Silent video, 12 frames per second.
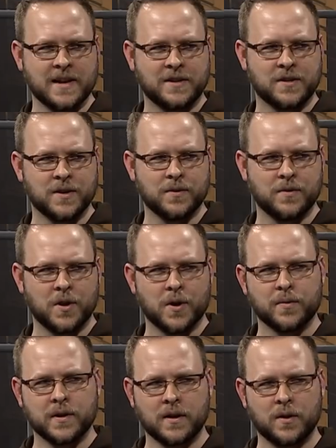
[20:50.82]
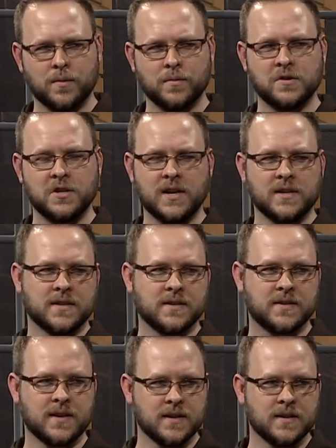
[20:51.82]
think too, knowing who
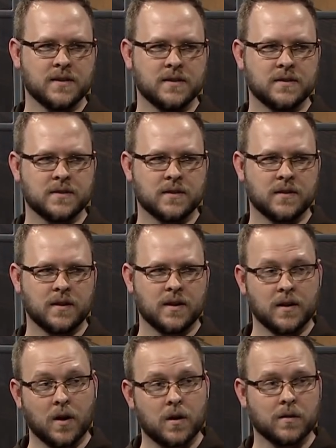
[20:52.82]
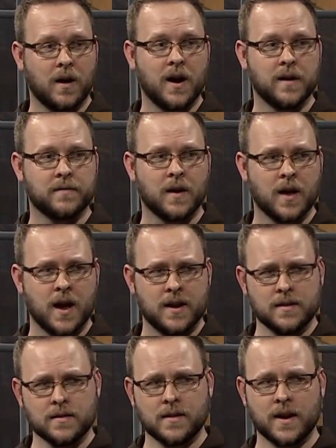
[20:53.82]
Jesus is in our life
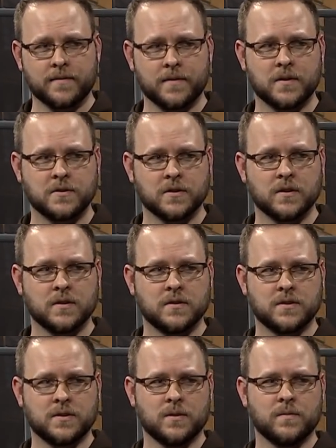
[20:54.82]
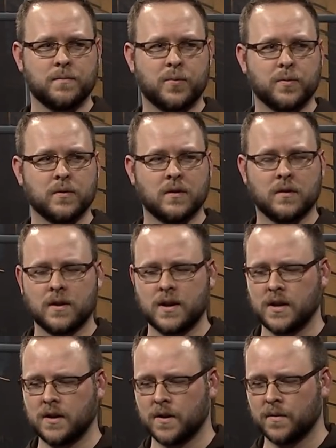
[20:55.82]
and in the life of the church is so important.
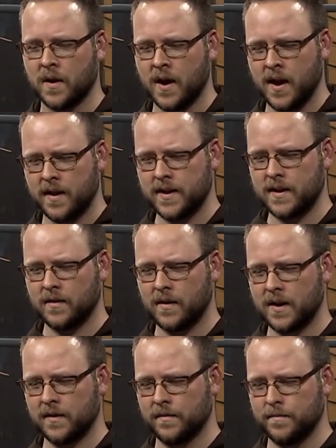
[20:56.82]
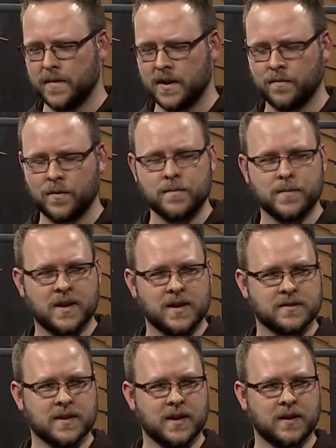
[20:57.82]
You know, I think a lot of men and women,
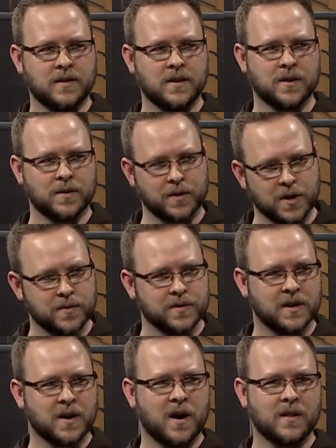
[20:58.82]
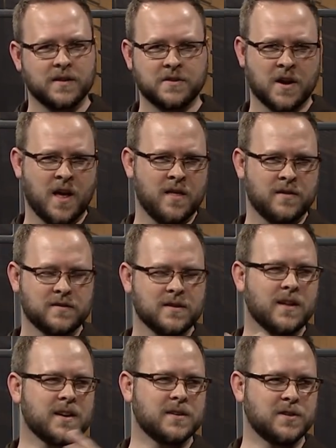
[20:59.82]
as they you know go into college, there's
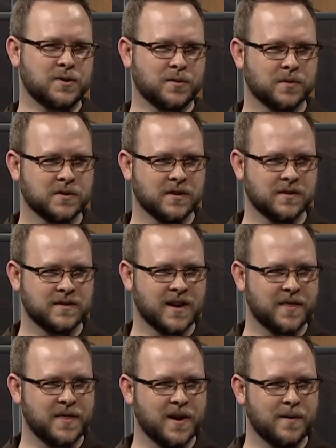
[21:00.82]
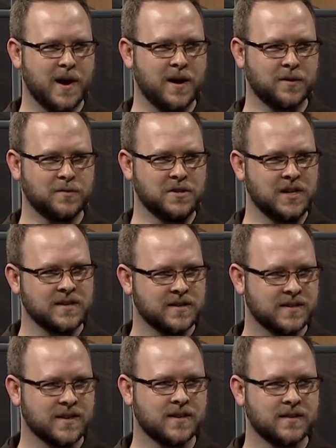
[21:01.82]
a lot of distortions out there about who
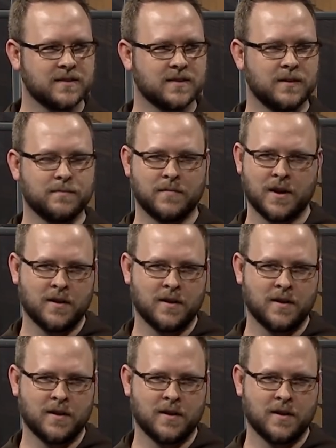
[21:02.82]
Jesus is. Some